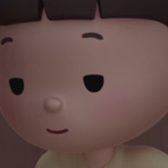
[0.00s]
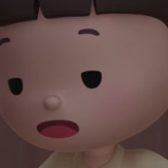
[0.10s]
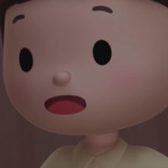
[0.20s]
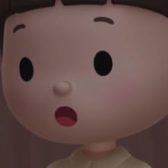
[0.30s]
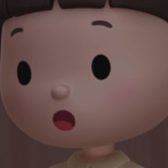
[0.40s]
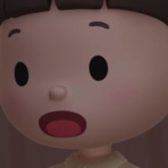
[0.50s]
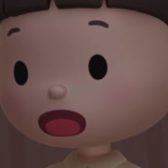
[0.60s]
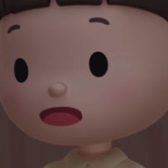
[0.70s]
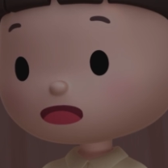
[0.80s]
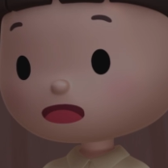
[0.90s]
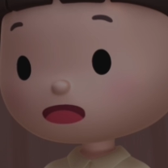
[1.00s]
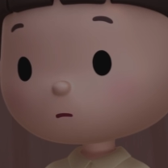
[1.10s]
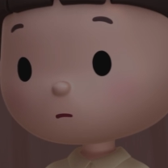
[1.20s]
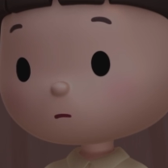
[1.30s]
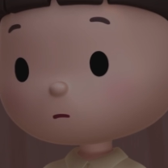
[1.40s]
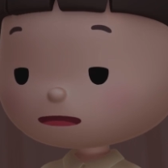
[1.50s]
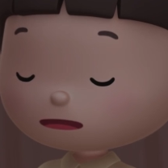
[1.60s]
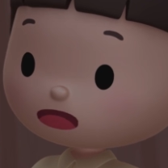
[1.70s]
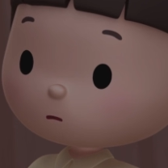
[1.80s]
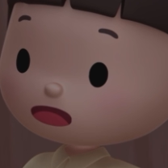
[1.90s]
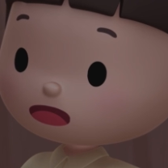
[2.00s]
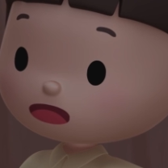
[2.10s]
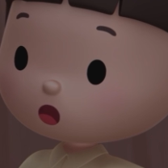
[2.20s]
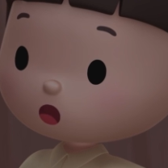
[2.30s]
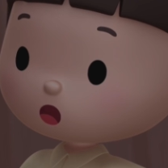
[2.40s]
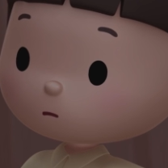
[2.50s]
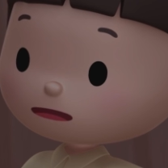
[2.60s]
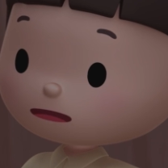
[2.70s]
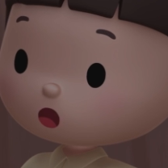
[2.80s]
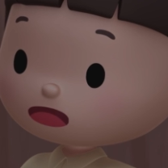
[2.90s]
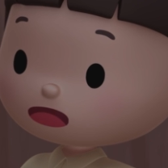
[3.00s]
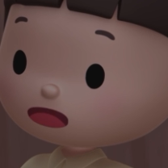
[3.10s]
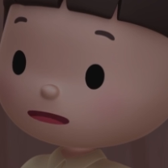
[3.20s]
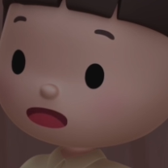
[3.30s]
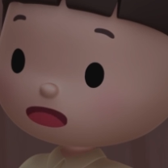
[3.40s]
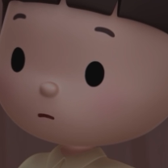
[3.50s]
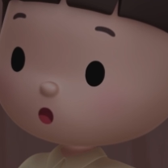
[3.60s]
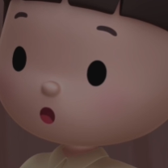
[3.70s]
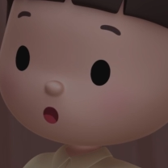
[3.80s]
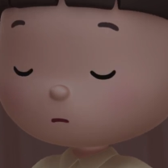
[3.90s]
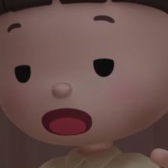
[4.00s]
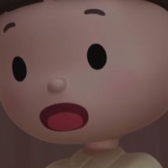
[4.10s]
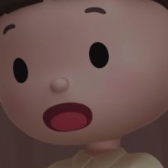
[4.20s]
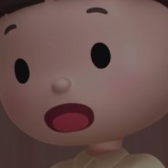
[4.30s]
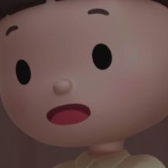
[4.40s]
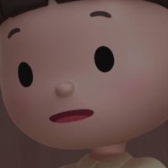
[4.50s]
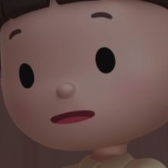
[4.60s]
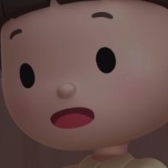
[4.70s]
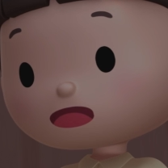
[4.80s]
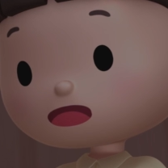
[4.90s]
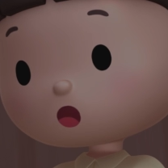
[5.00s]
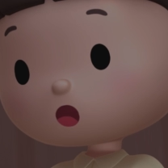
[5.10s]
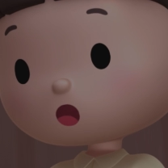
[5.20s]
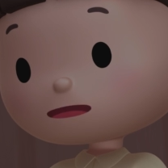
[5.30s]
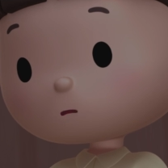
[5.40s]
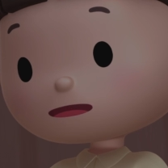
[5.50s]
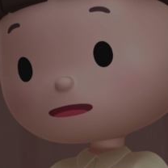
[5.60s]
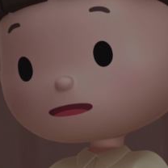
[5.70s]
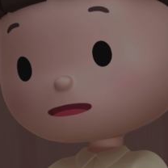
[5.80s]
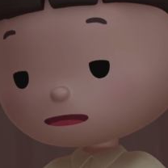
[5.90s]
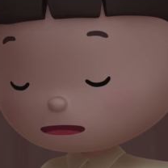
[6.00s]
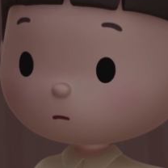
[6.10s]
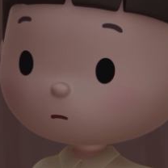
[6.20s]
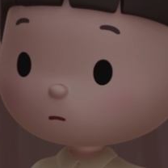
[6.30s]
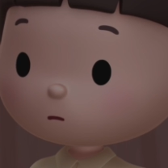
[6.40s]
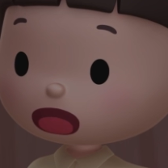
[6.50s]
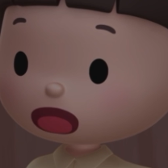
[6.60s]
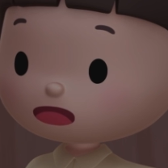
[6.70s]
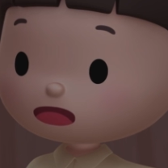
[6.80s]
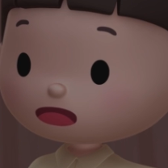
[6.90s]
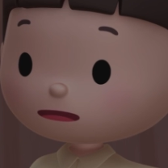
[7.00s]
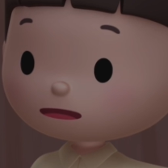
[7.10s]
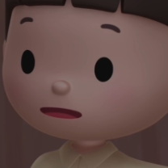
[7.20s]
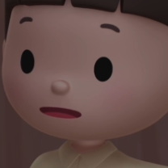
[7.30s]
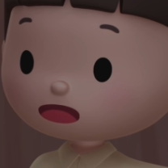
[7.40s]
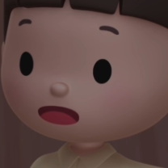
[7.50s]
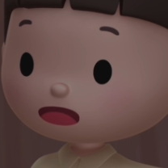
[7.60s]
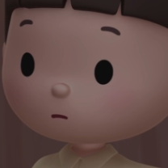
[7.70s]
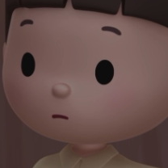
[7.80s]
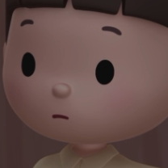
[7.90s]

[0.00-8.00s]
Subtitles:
Wait, what? People make coffee from the civet's poop after it eats coffee beans? And they drink it?